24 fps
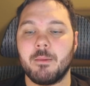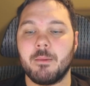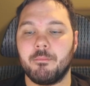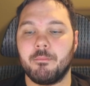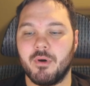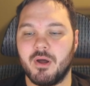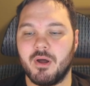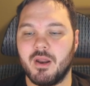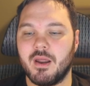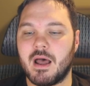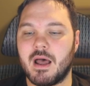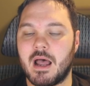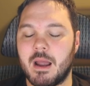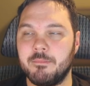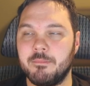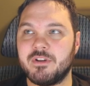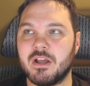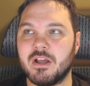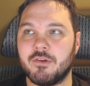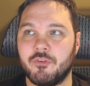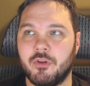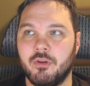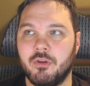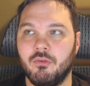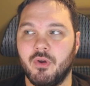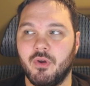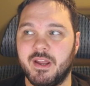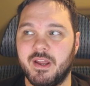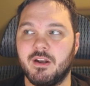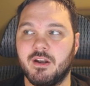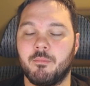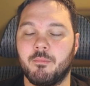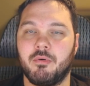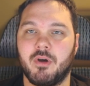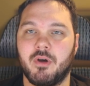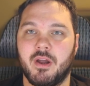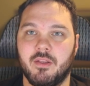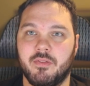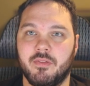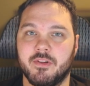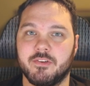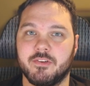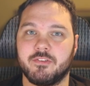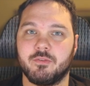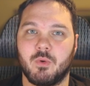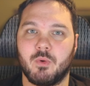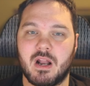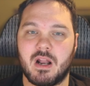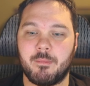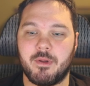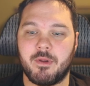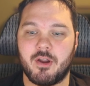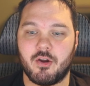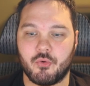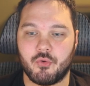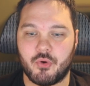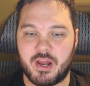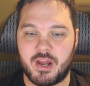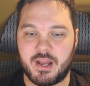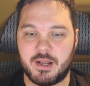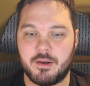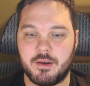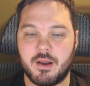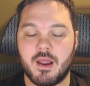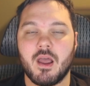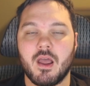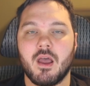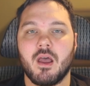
but I'm definitely looking to play this when I'm in green.